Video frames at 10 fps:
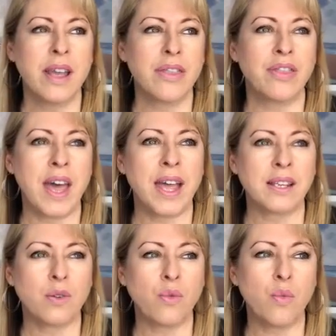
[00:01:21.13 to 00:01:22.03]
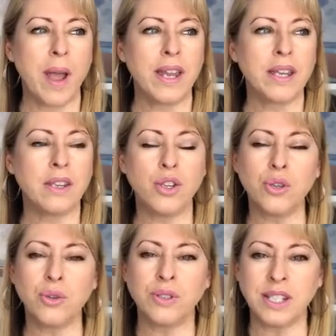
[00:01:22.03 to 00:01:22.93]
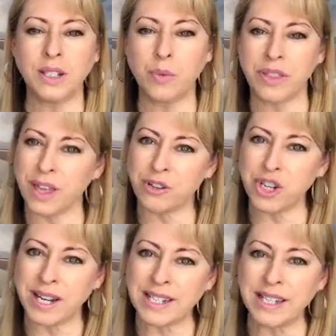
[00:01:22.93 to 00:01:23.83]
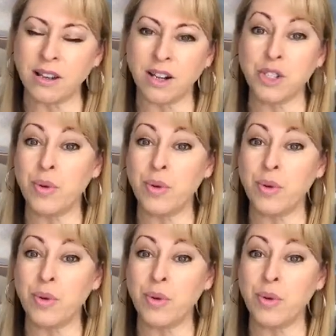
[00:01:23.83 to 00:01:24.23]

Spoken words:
that when you deal with energetic detox,